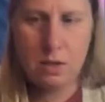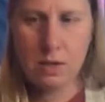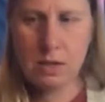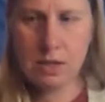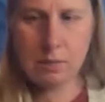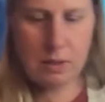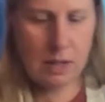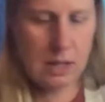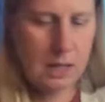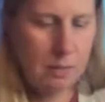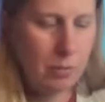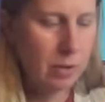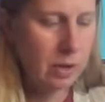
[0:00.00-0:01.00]
And then I'm going to
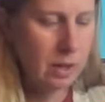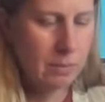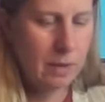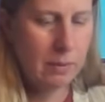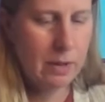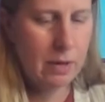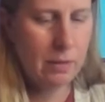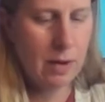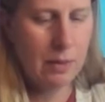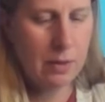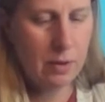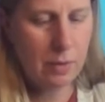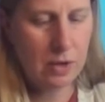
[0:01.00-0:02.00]
keep working my way around
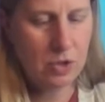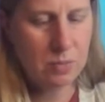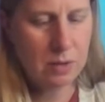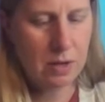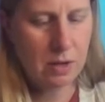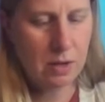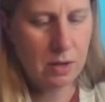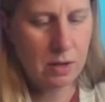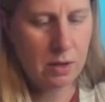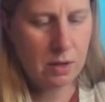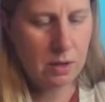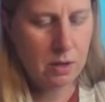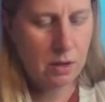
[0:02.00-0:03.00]
the arrangement
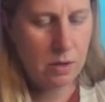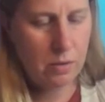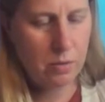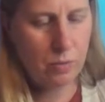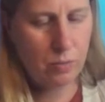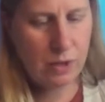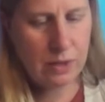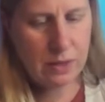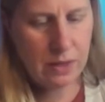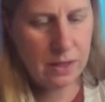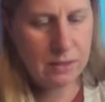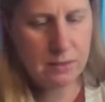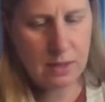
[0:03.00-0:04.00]
with
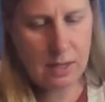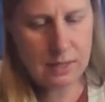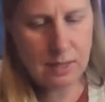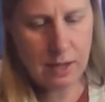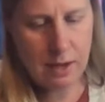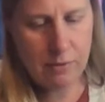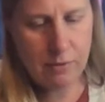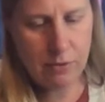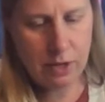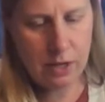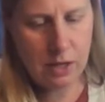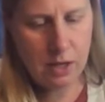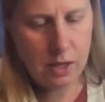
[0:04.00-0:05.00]
these nice
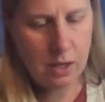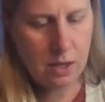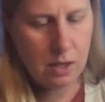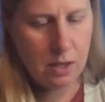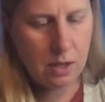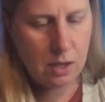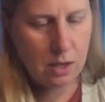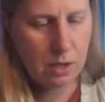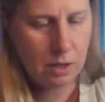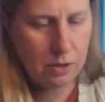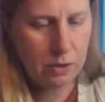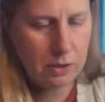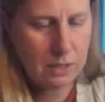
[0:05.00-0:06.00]
ivory
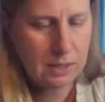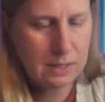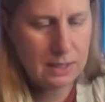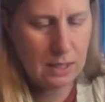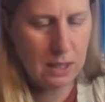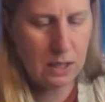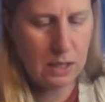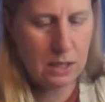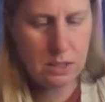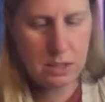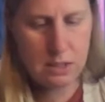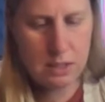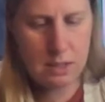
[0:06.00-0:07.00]
colored zinnias.